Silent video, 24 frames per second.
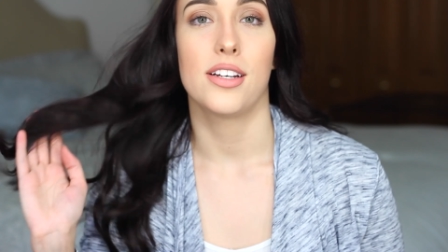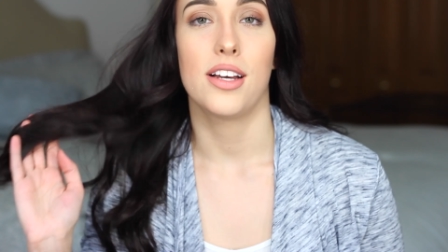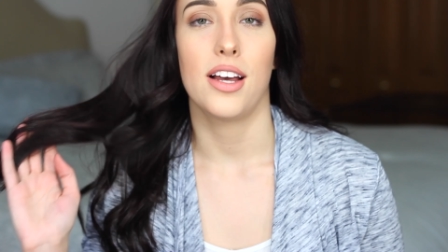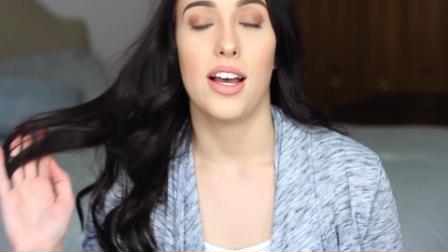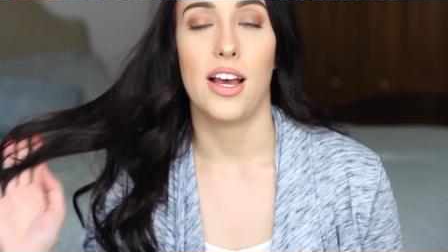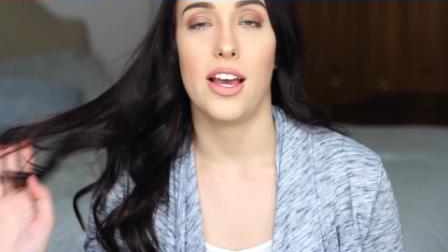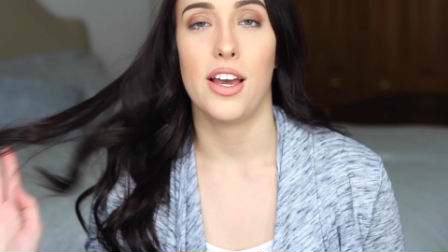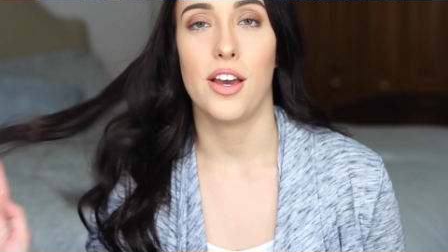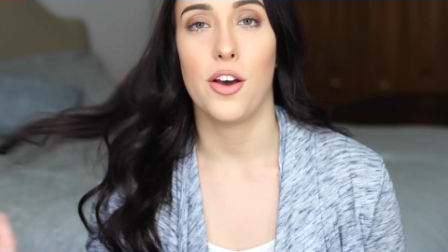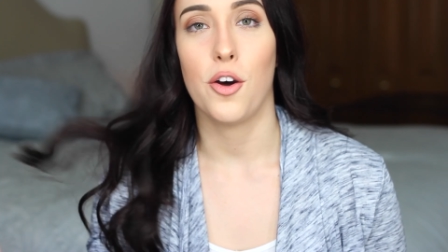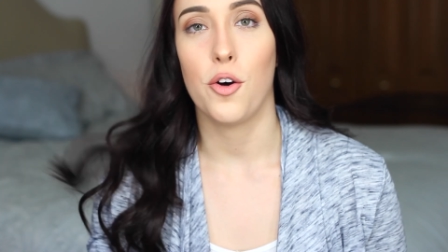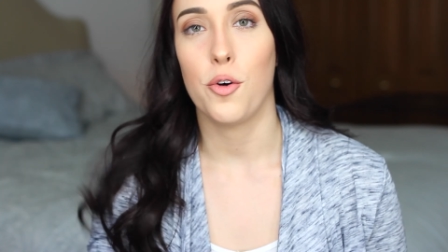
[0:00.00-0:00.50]

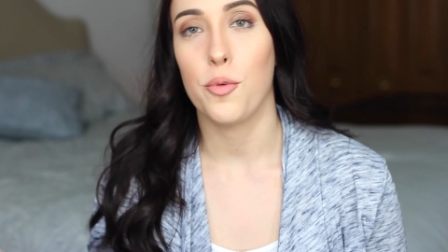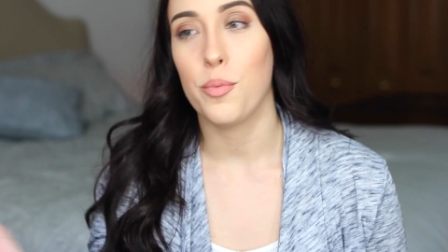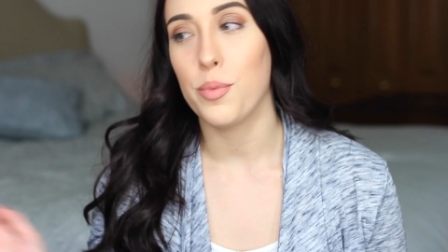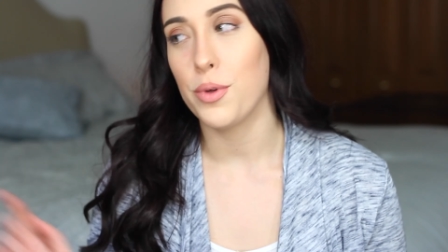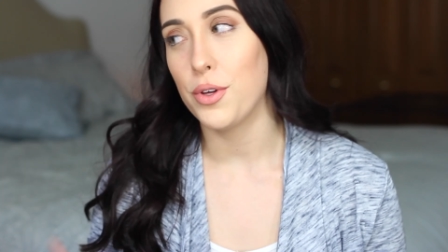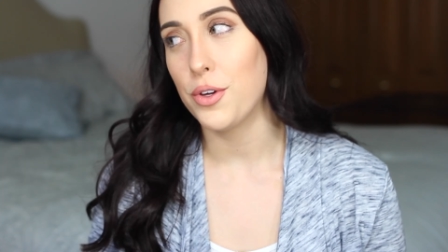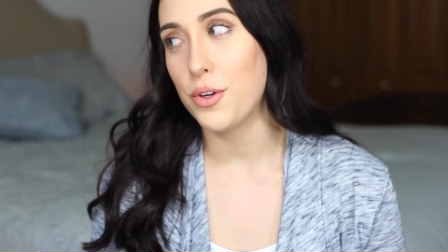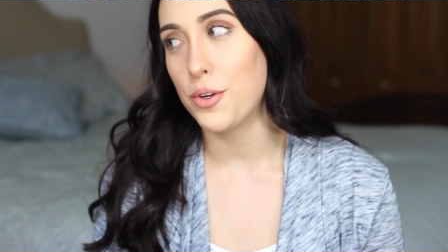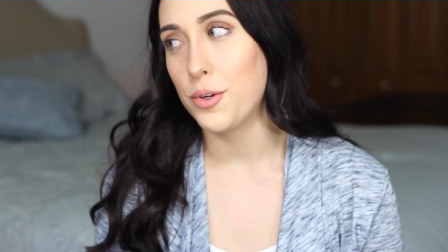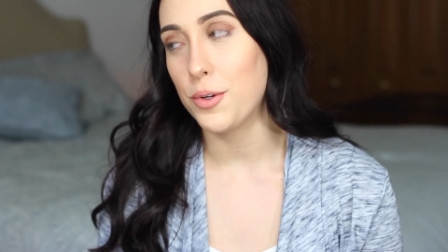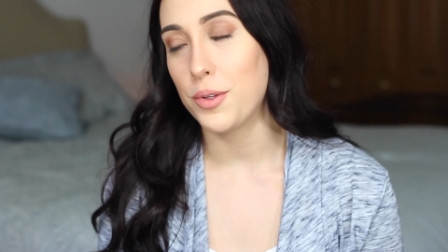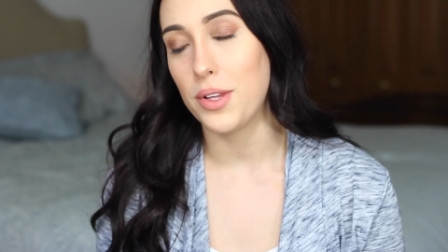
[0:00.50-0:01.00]
I hope
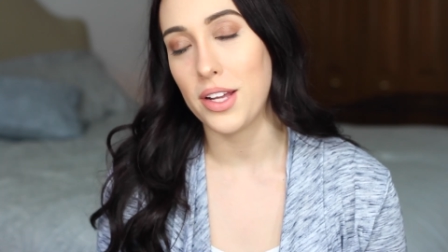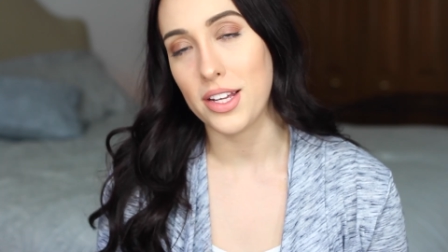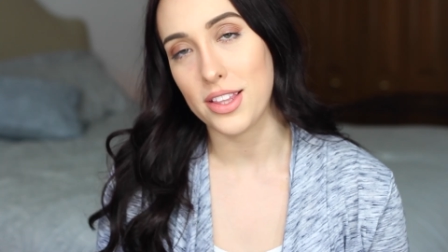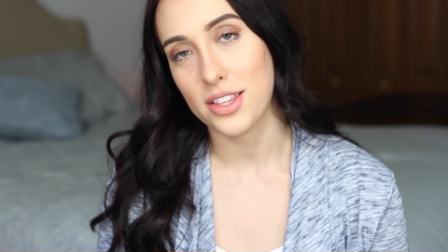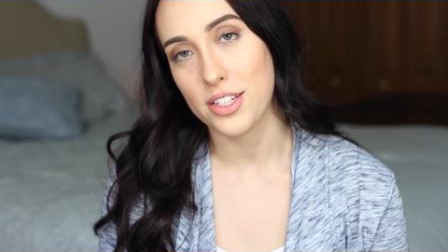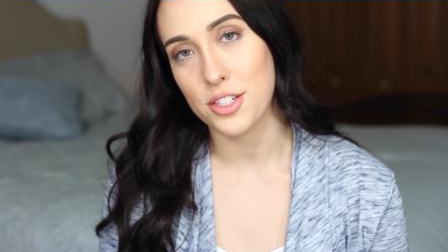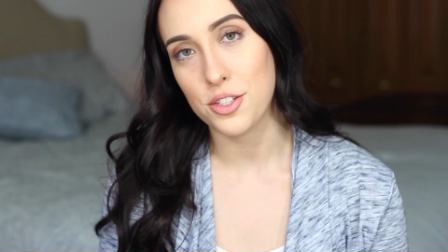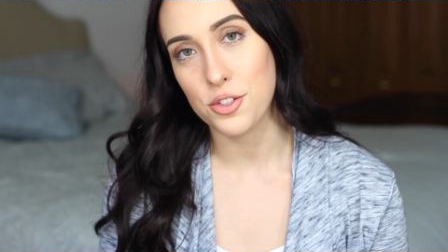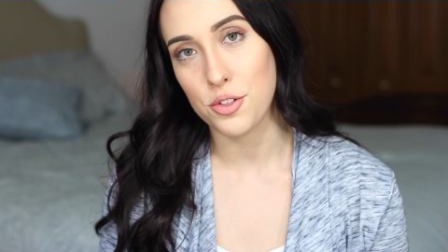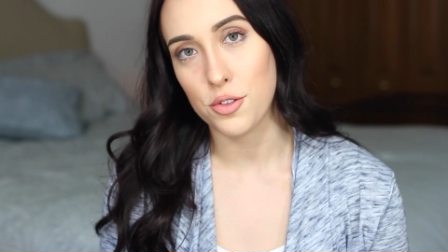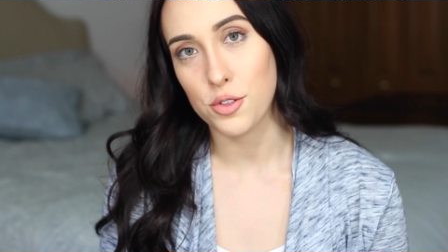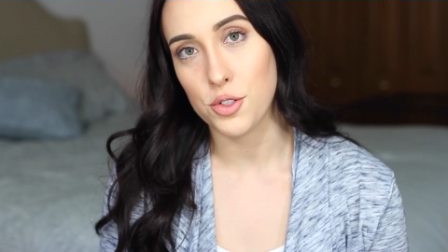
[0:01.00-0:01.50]
you like
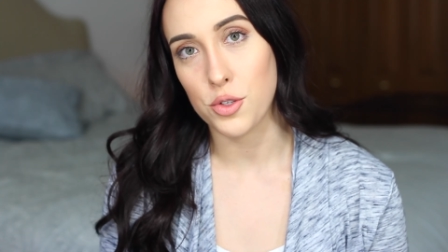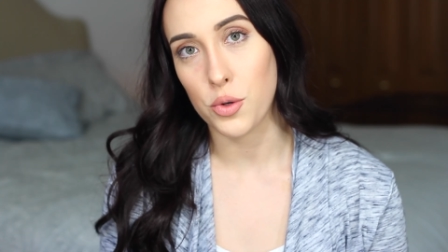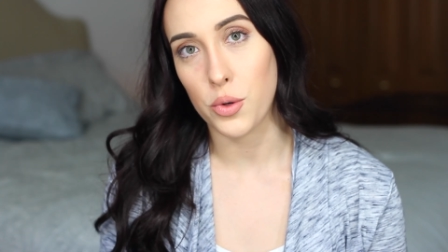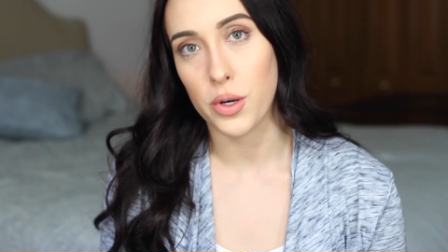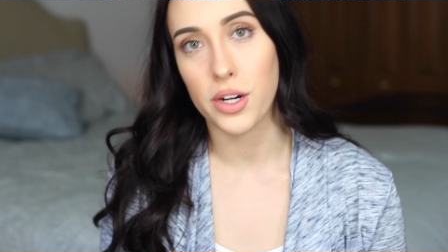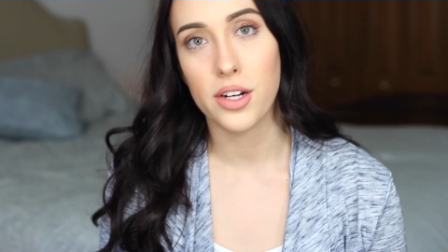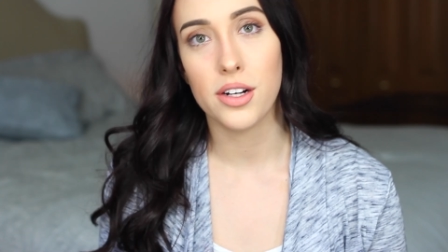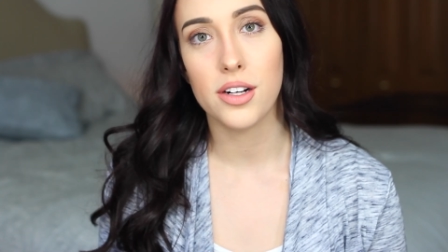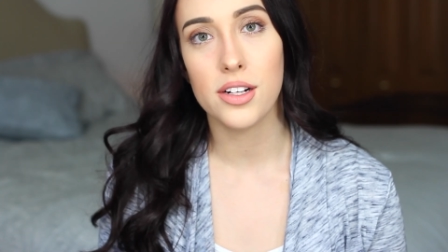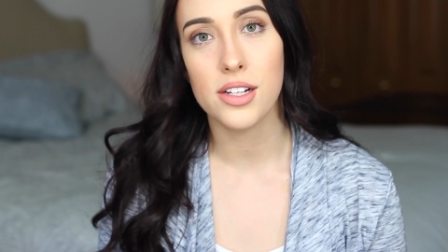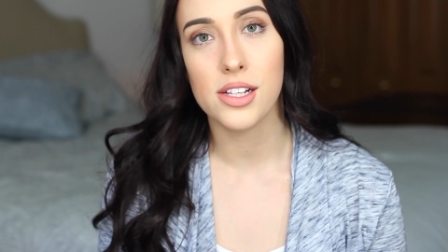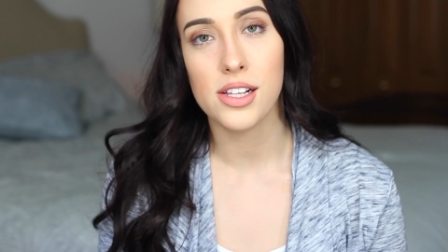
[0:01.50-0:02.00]
this
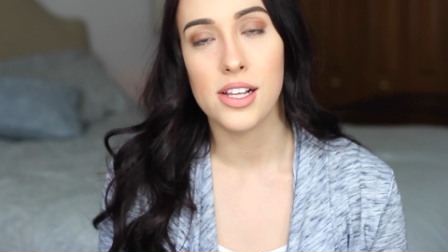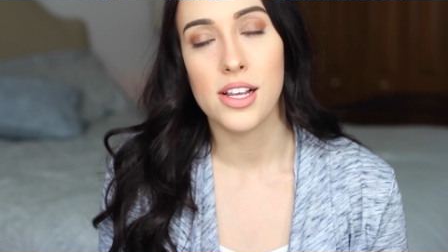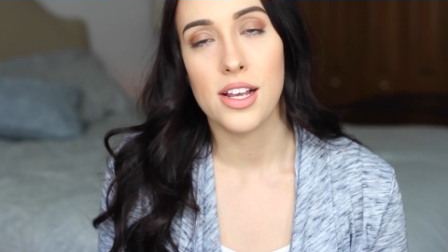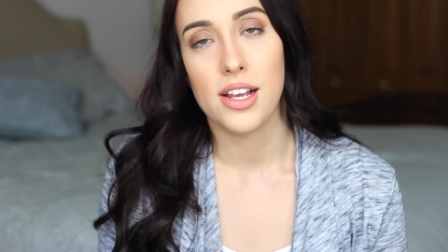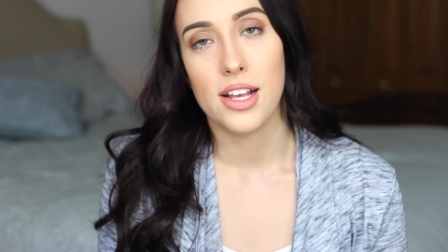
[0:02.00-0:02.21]
tutorial.